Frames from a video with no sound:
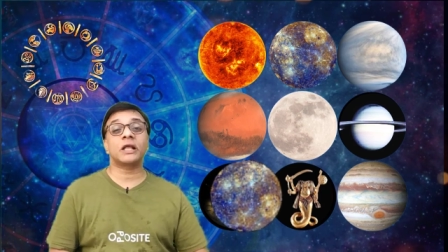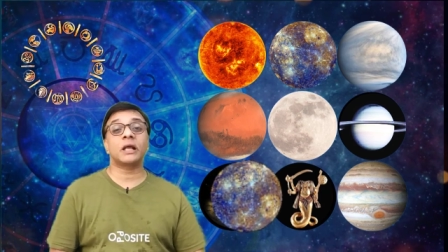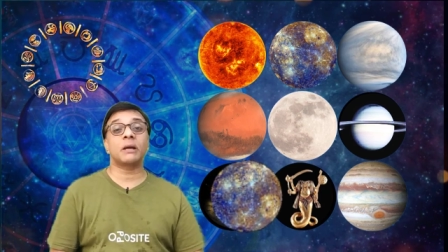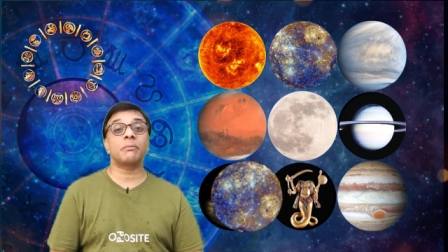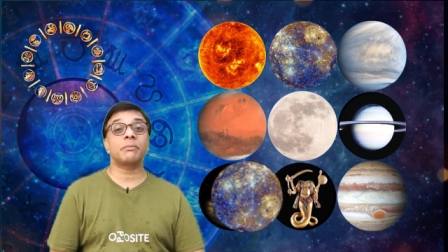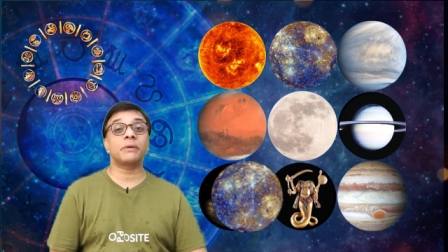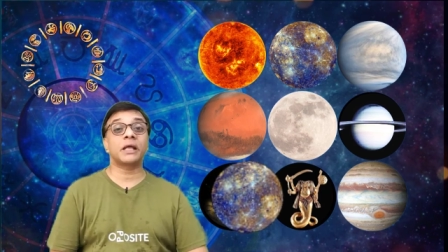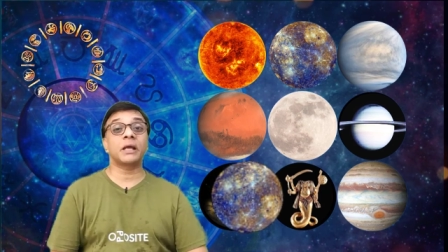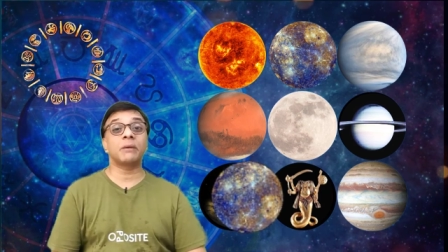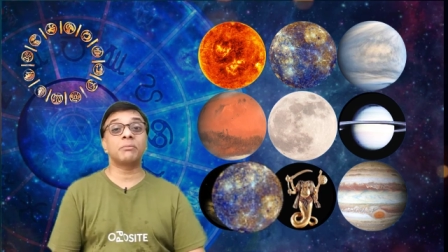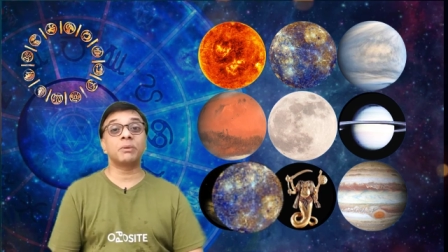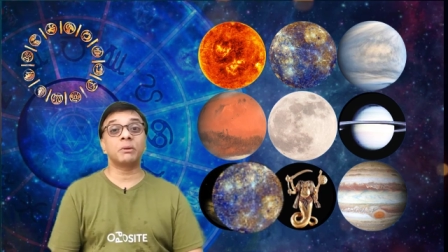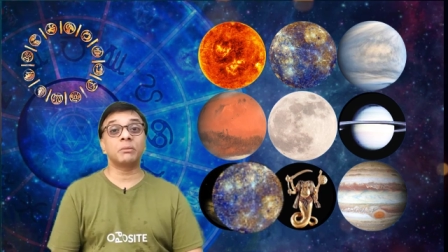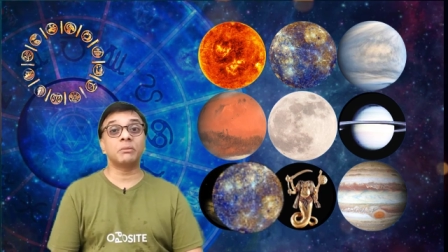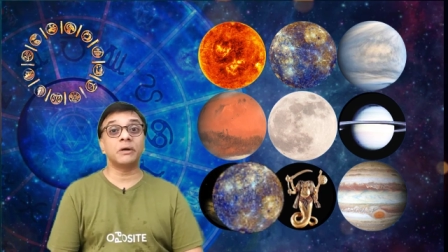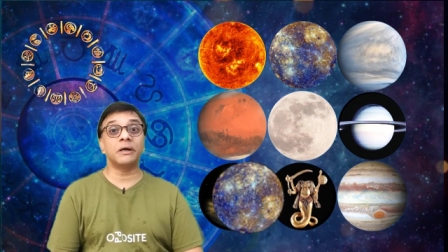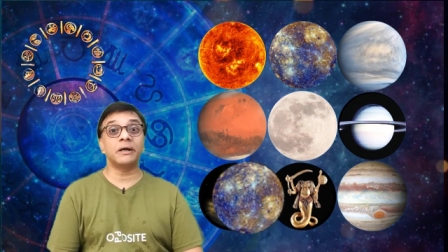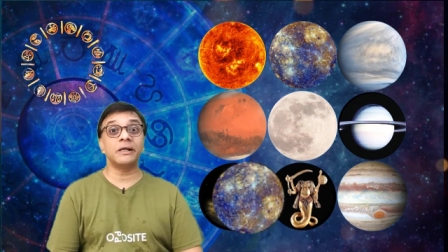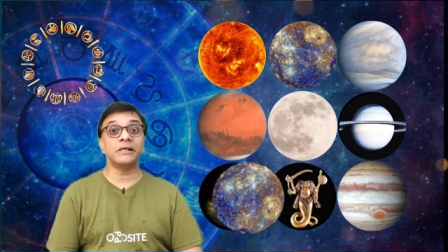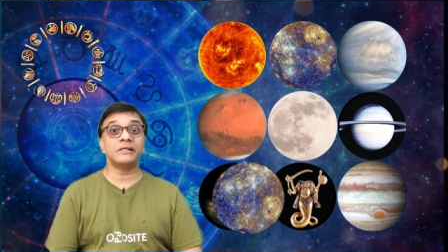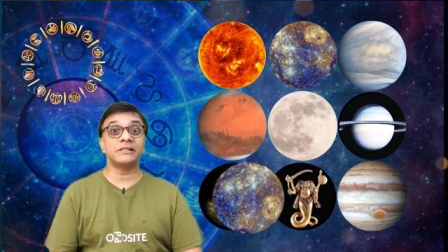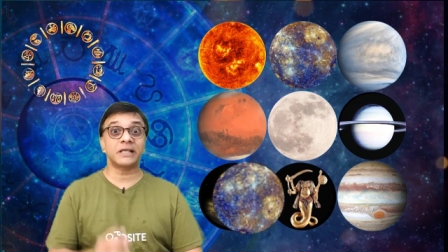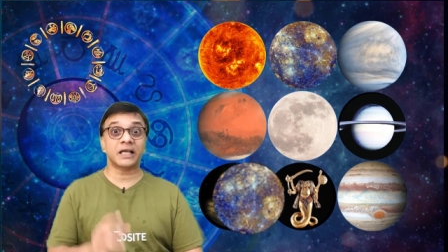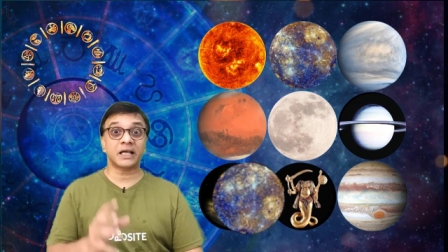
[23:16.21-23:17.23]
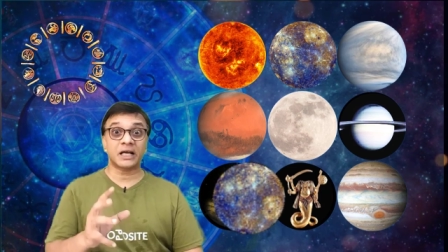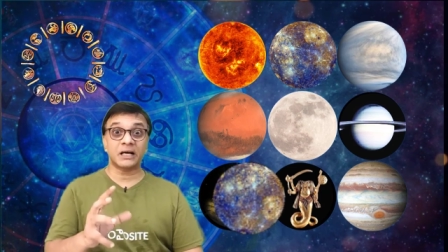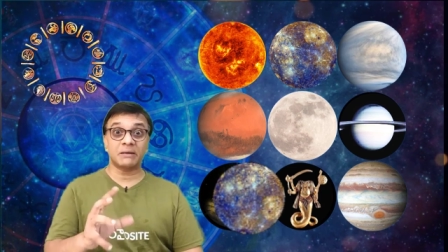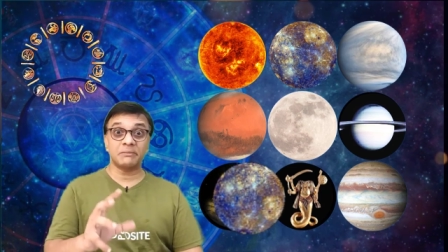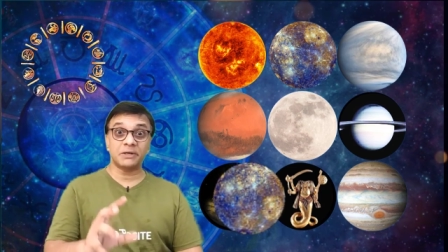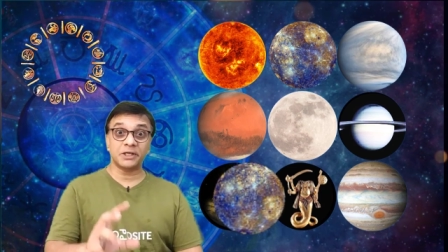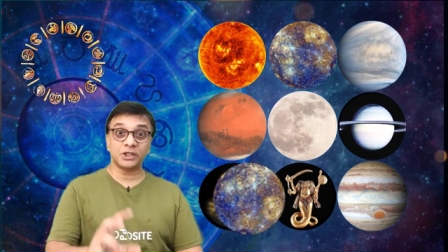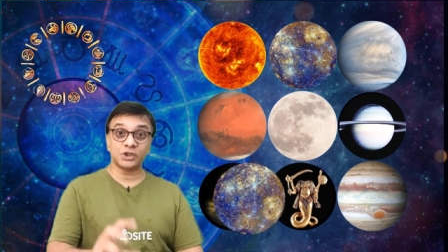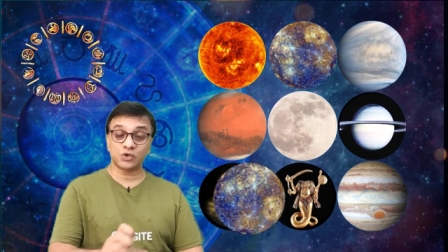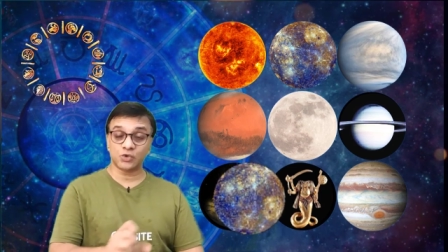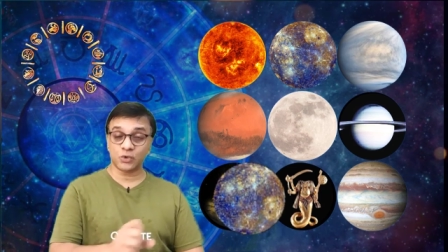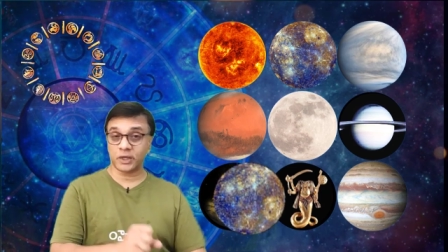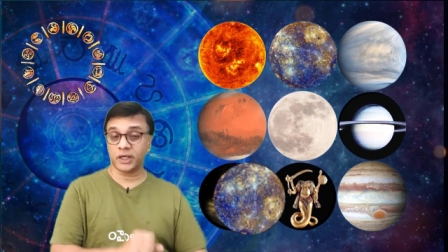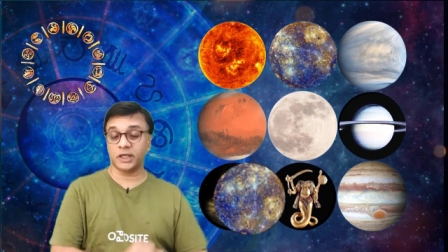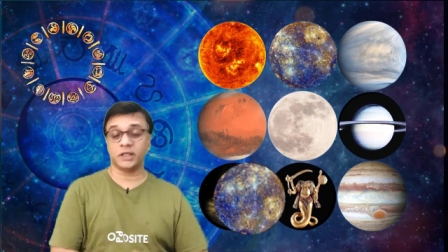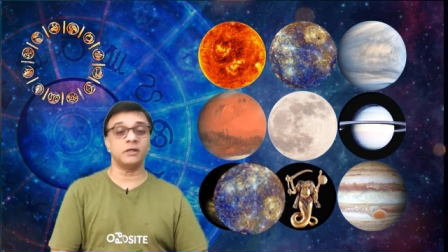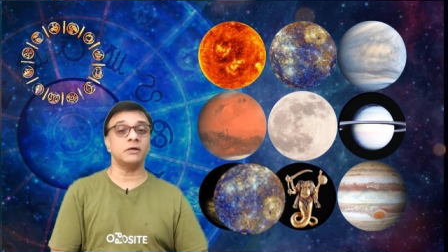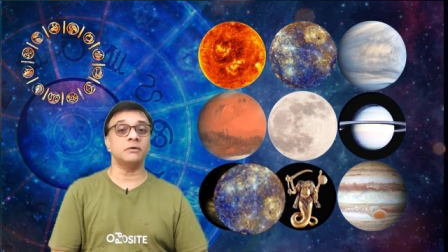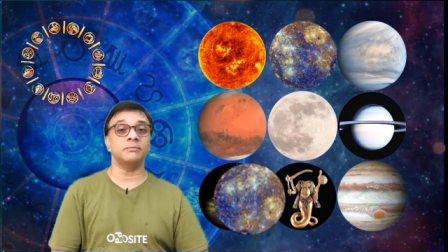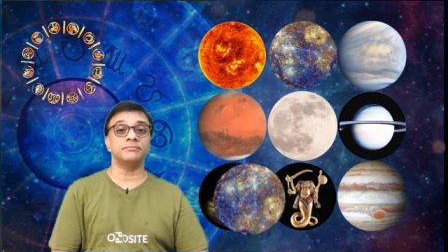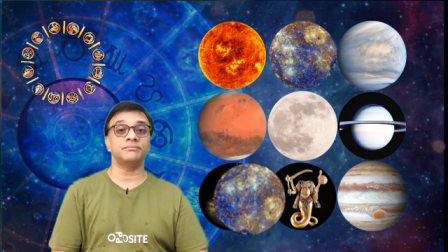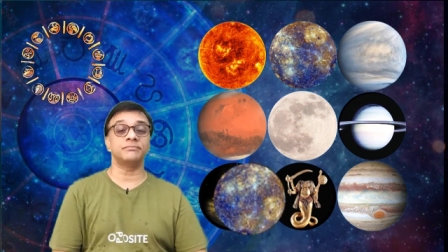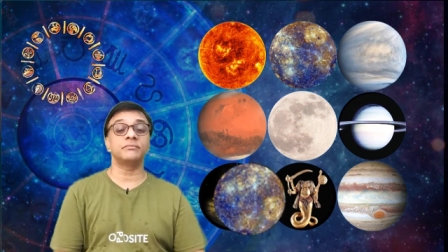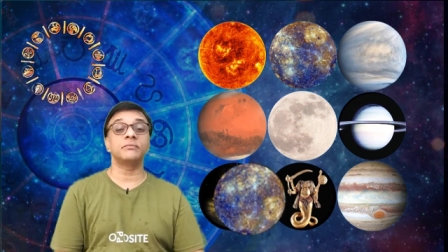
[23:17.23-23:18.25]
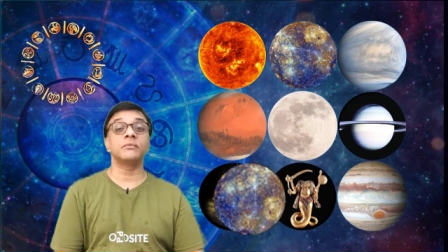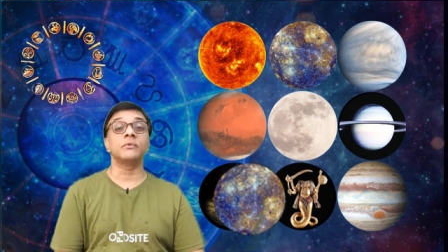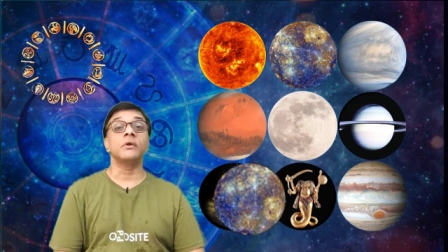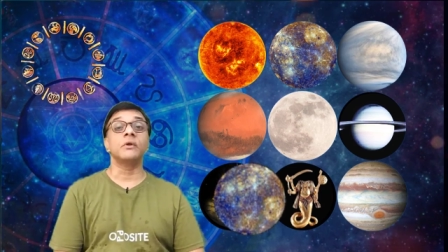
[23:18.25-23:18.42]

cap capabilities are coming together